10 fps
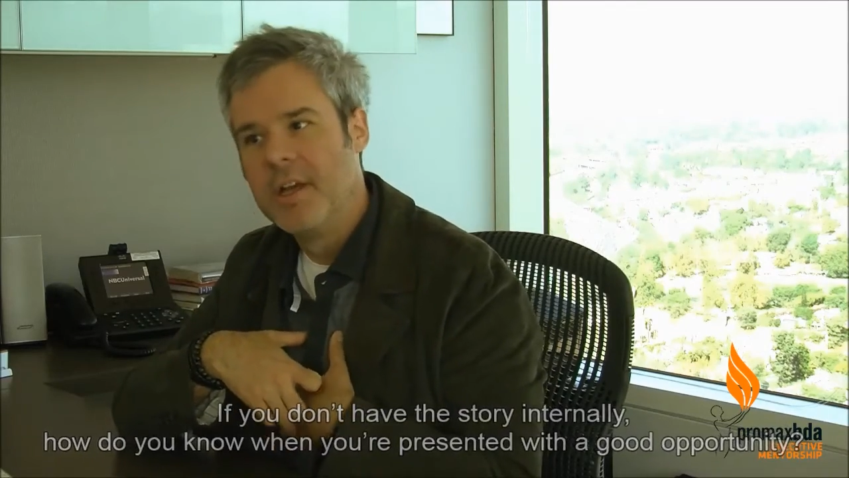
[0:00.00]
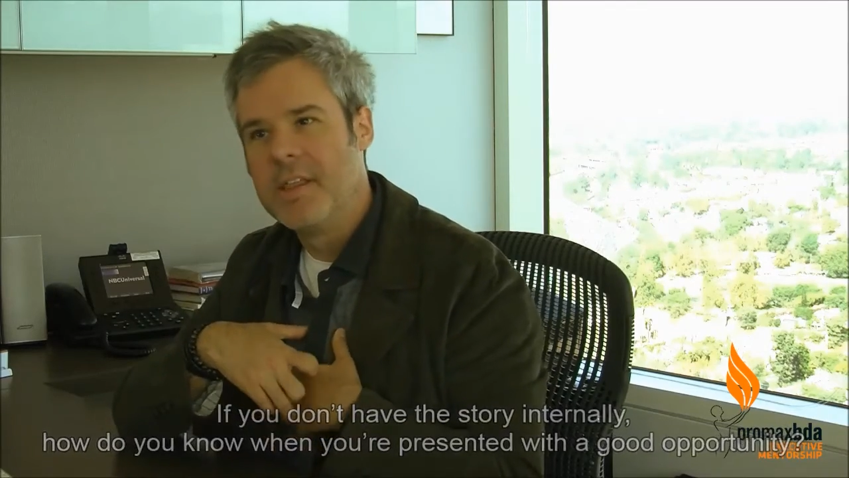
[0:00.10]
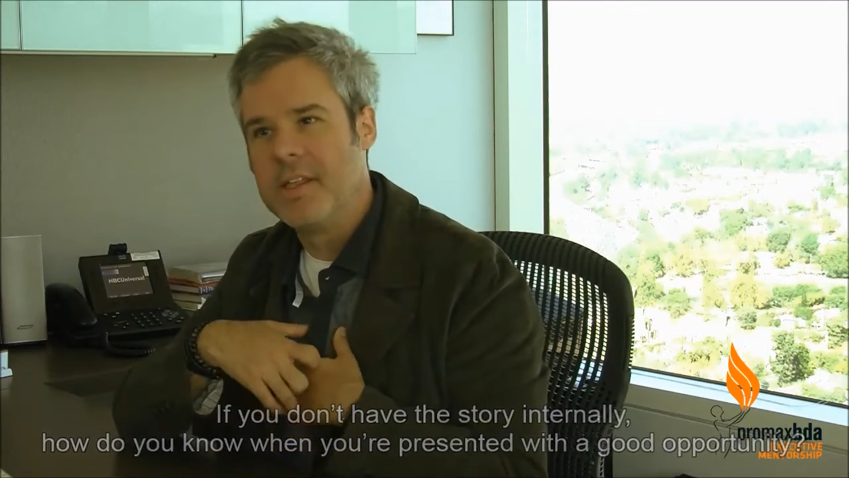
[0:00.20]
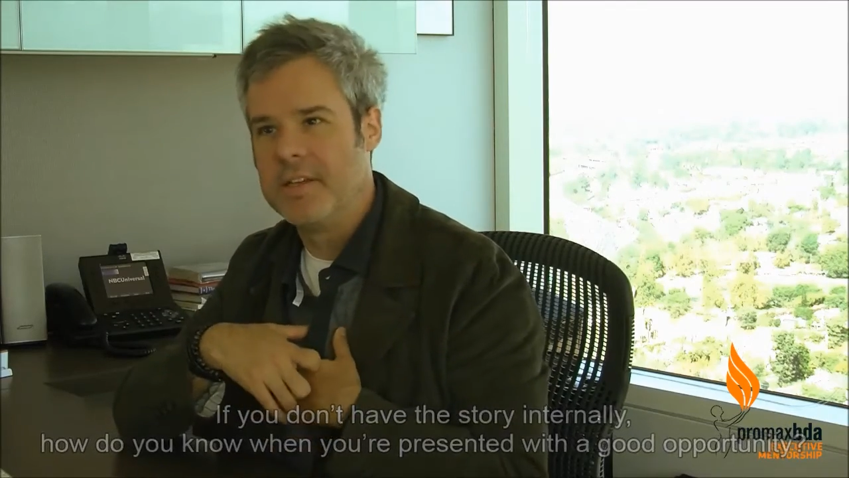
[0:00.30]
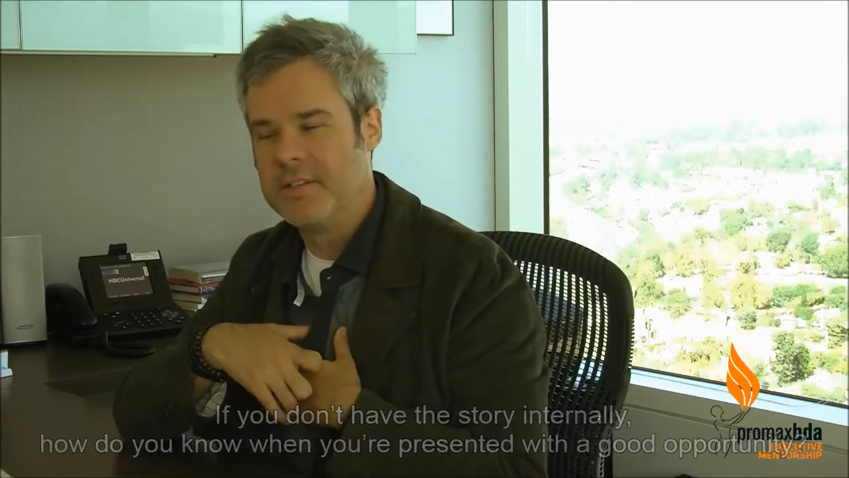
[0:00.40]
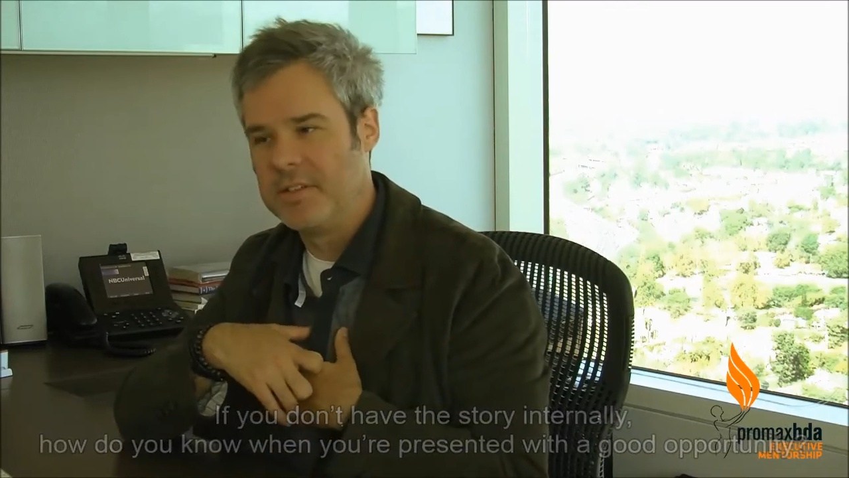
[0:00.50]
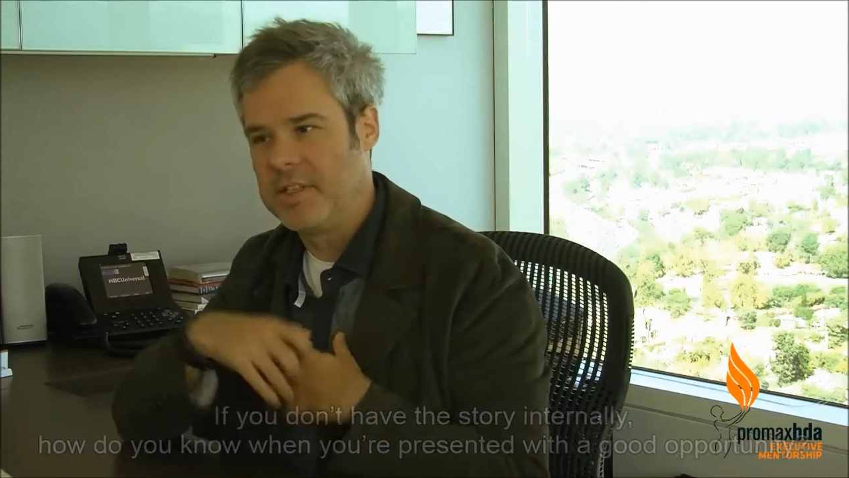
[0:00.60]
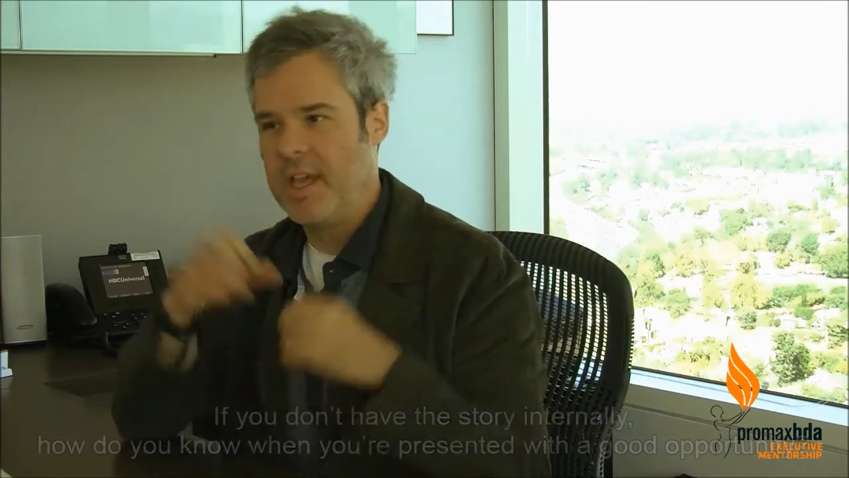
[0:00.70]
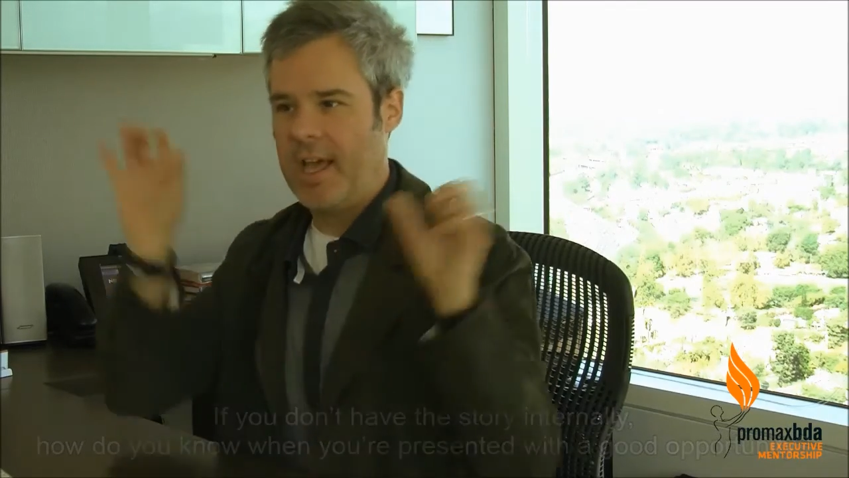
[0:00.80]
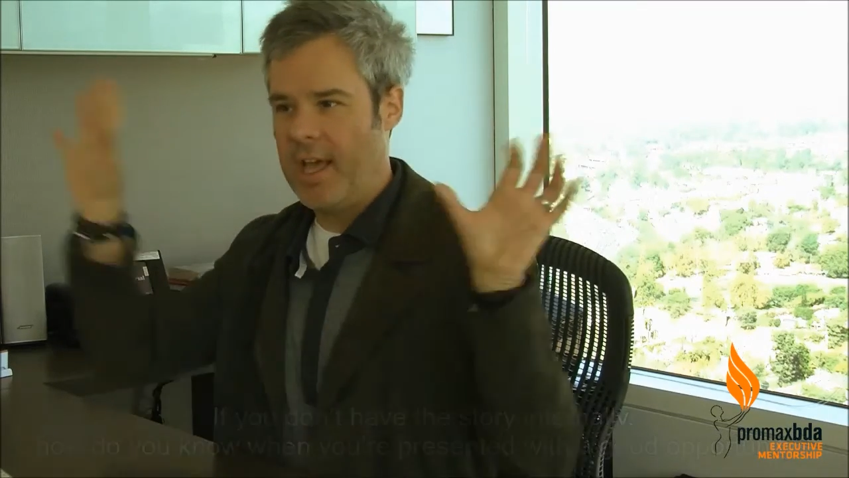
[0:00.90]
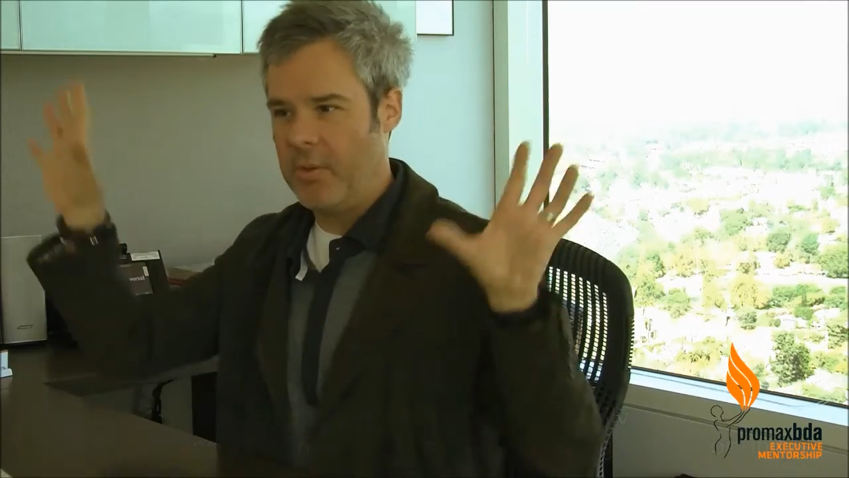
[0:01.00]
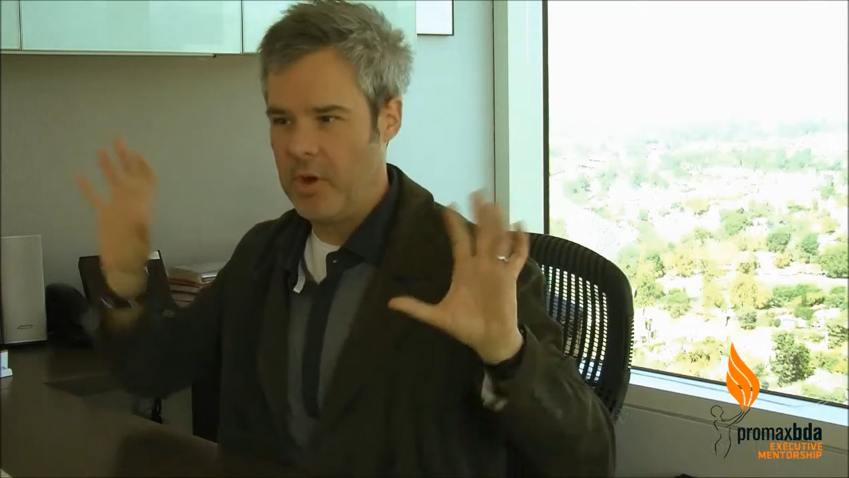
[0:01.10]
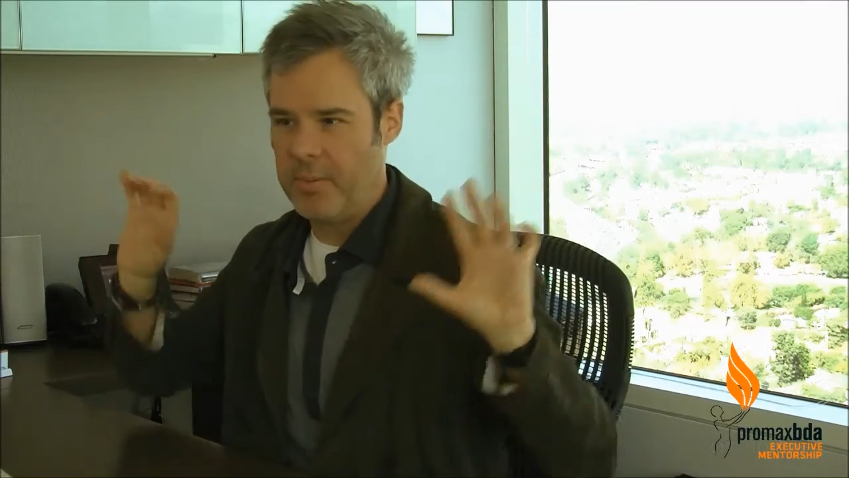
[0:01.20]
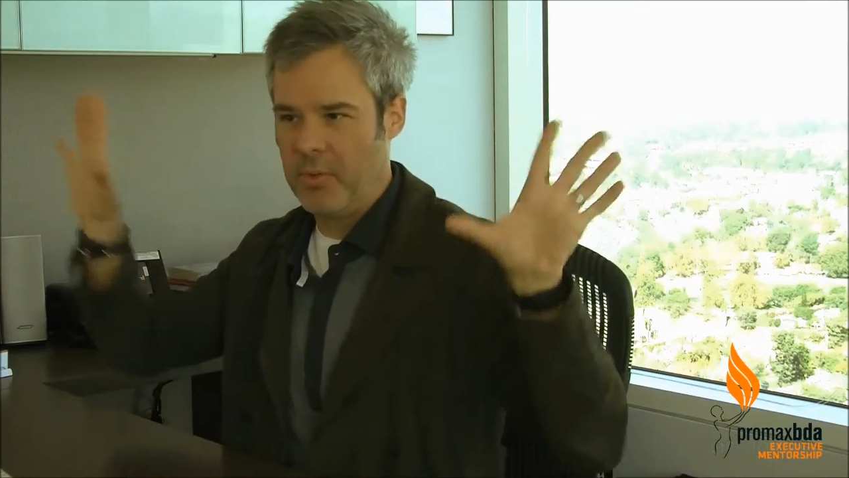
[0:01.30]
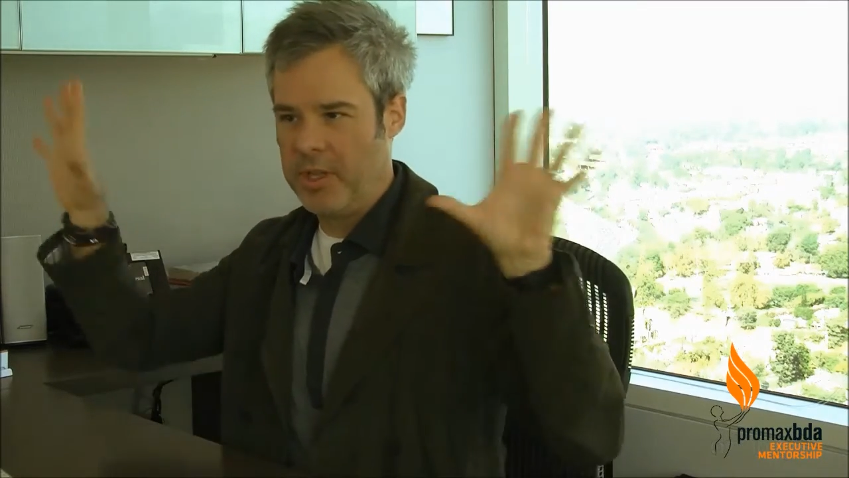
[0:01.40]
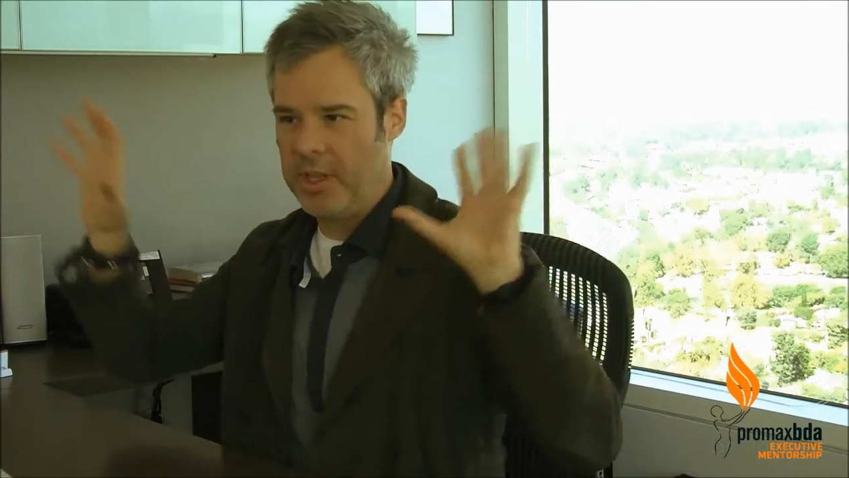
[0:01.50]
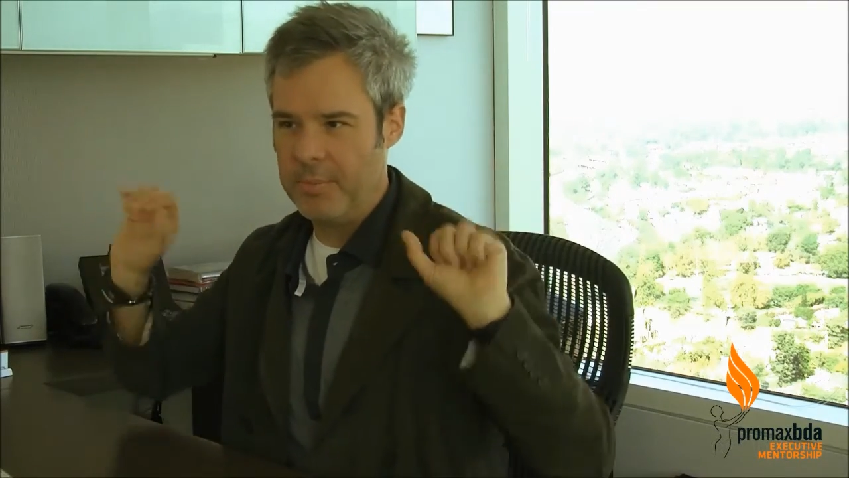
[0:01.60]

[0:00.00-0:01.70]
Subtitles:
that doesn't say, hey, we're a really